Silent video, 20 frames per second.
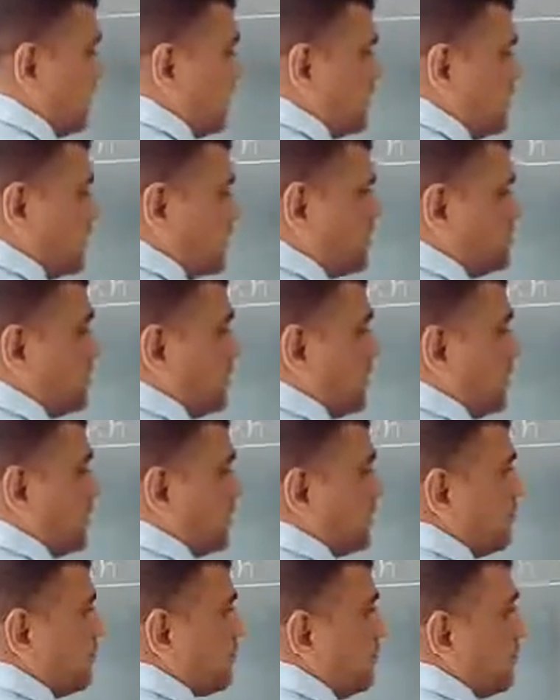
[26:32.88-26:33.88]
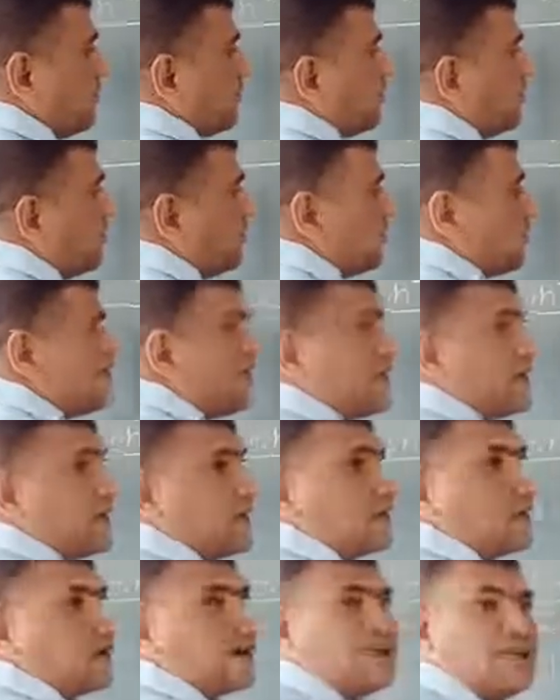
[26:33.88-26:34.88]
this part will be going
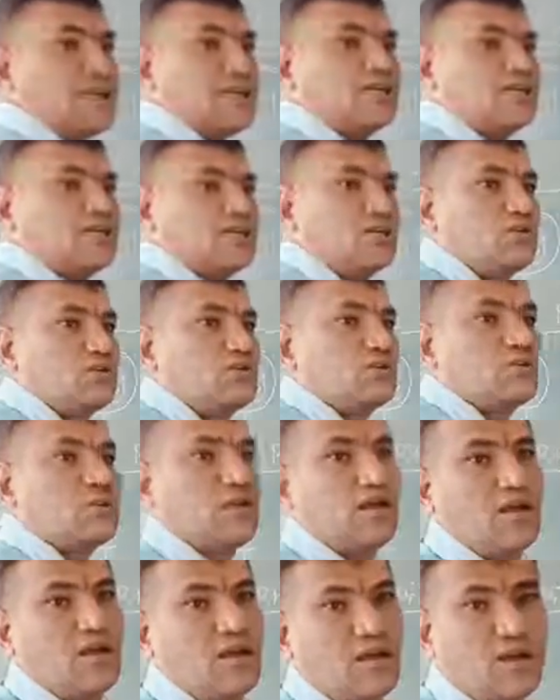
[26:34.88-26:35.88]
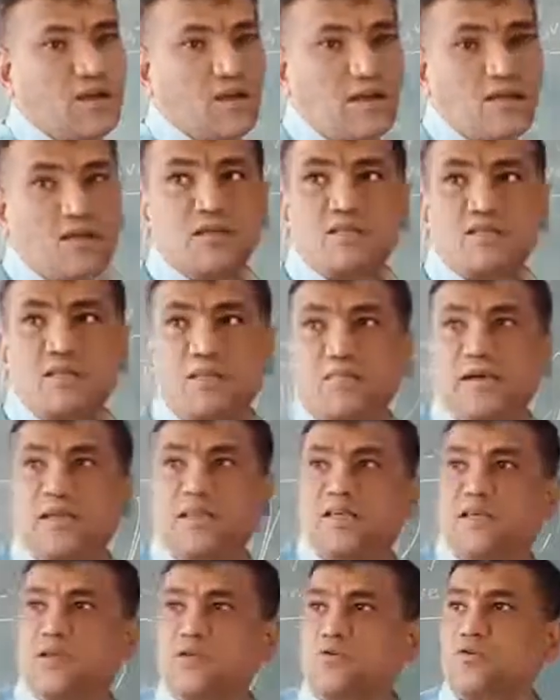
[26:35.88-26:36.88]
and attaching to some
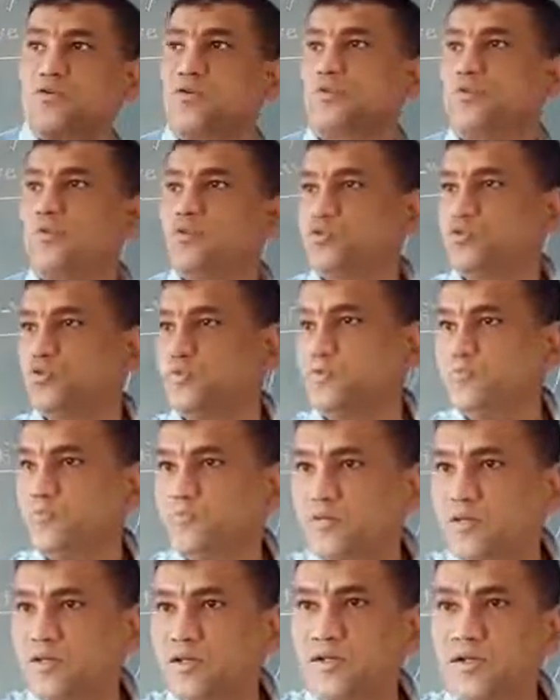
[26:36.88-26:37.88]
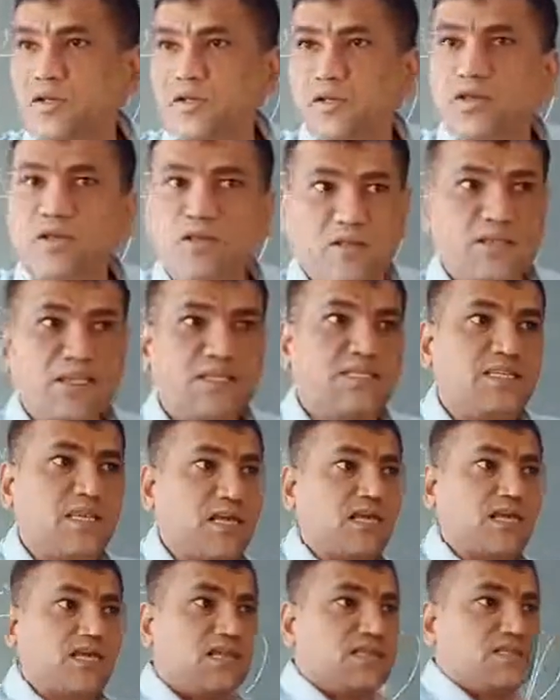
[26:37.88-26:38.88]
other chromosome. This
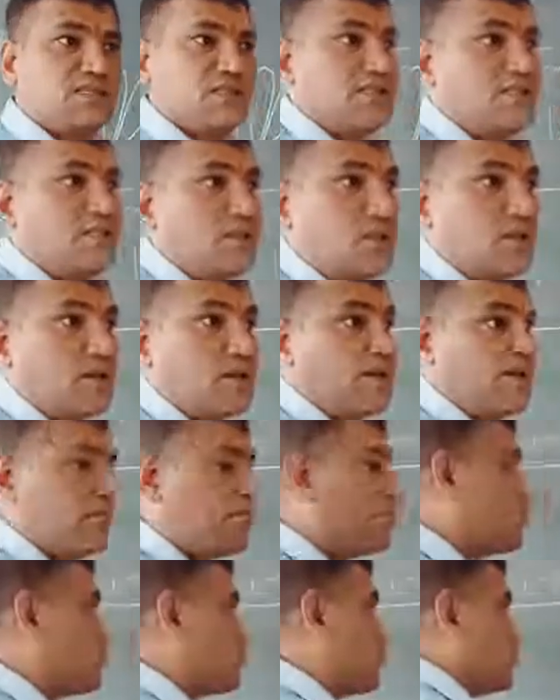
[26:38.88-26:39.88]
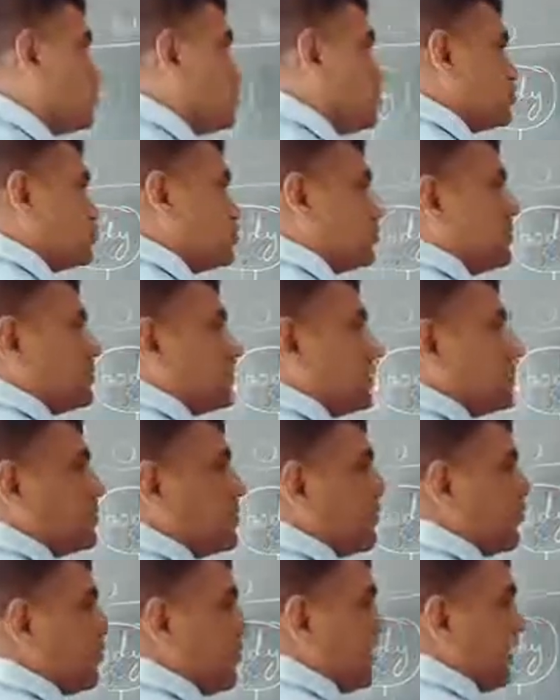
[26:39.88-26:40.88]
occurs in the chromosome
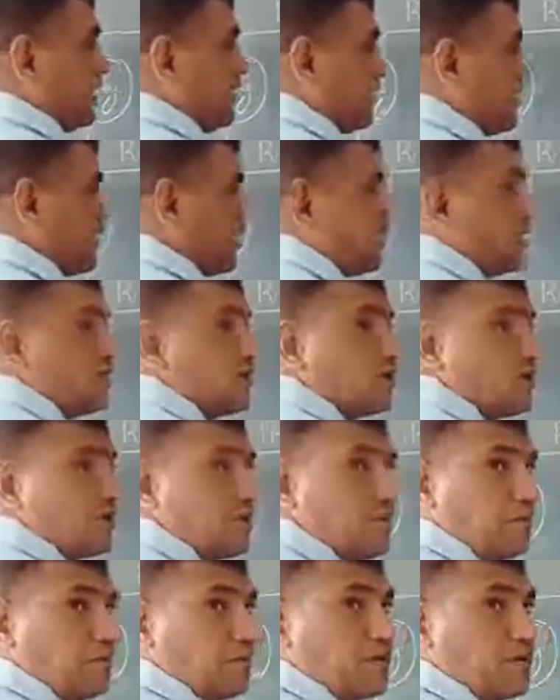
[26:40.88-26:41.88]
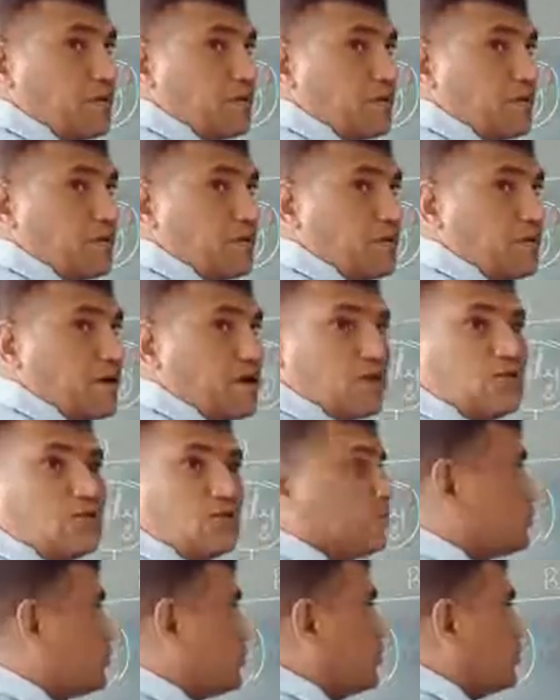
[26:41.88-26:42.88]
number 5. One part
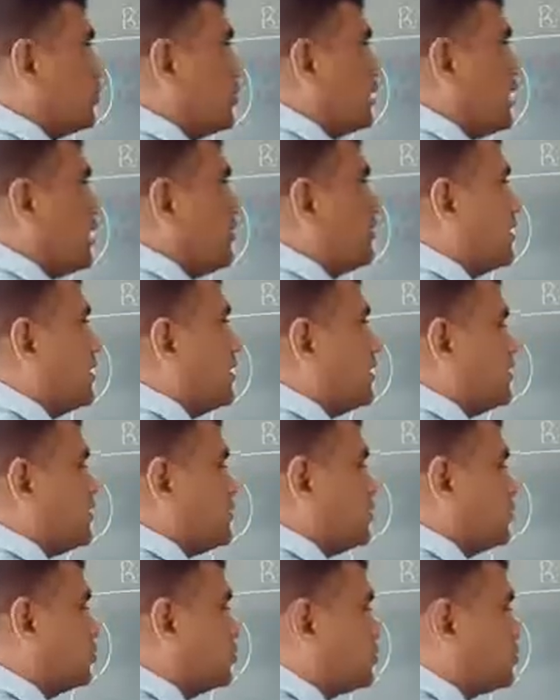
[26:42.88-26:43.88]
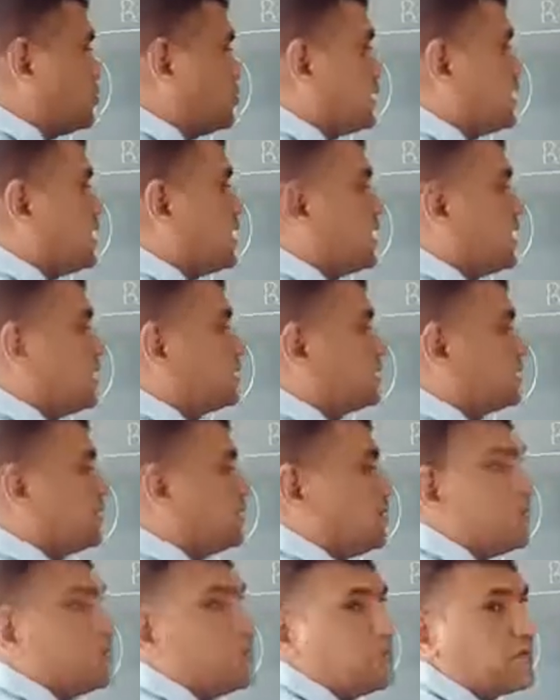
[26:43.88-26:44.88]
chromosome, only 1, 2, 3 also
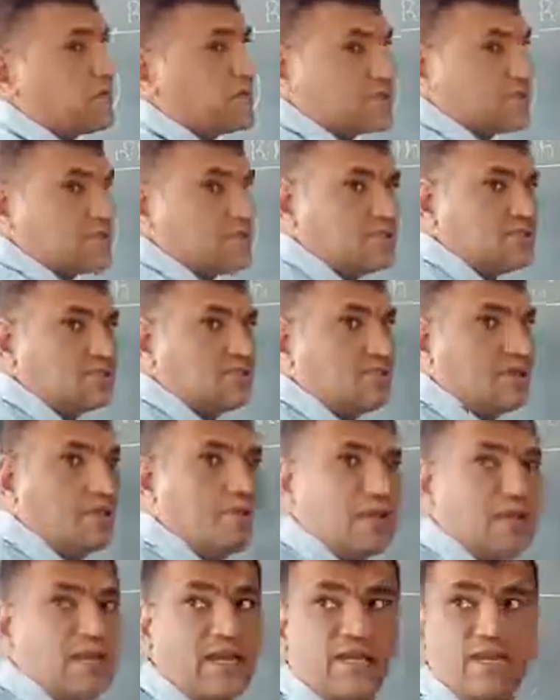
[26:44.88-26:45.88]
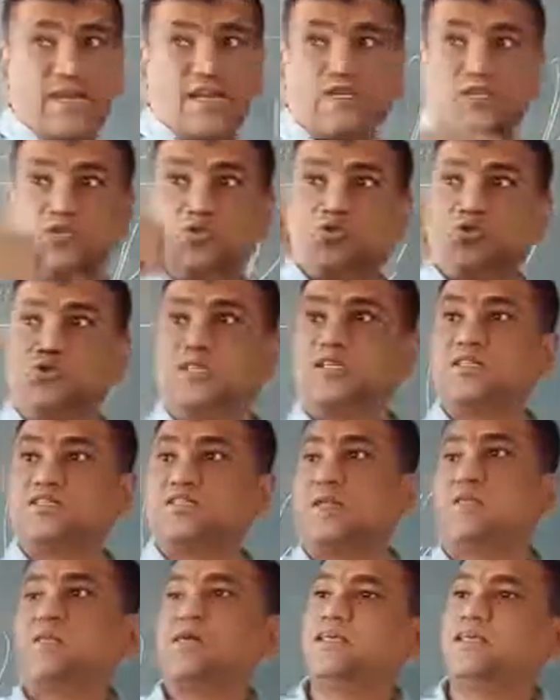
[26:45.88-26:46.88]
will be present. This will be attached to
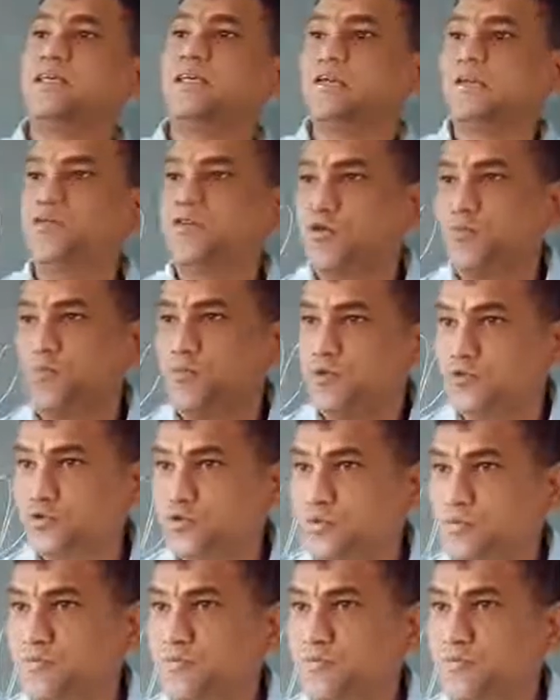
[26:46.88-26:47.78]
some other chromosome.